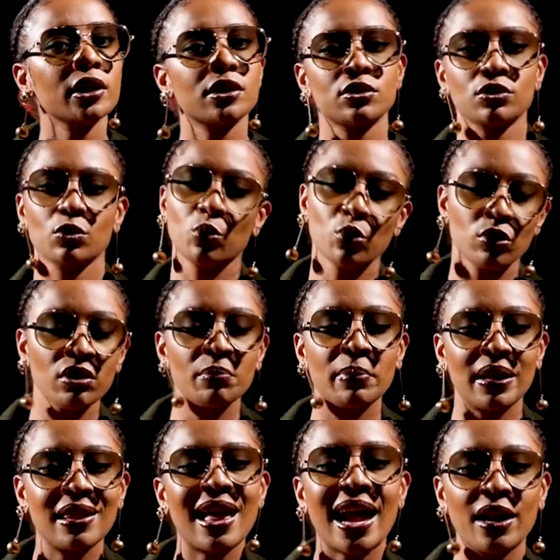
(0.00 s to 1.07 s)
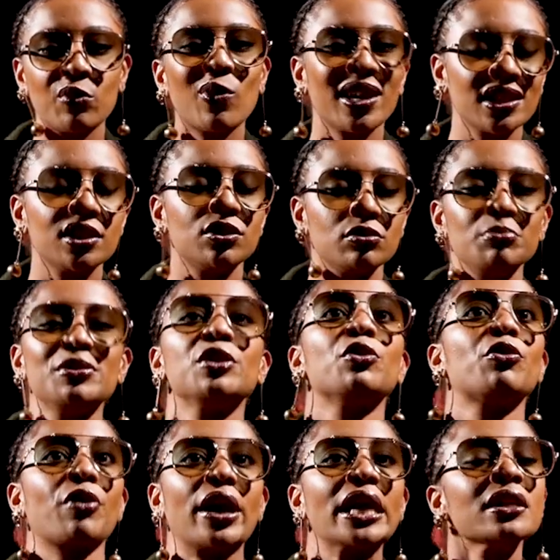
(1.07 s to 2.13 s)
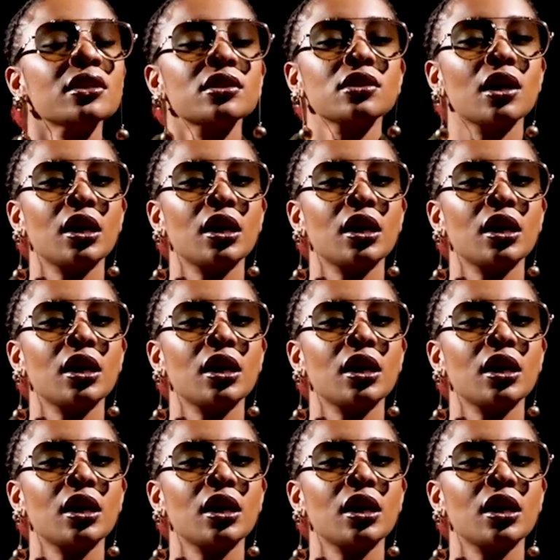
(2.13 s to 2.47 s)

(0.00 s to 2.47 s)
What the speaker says: It's good, but I want it to be great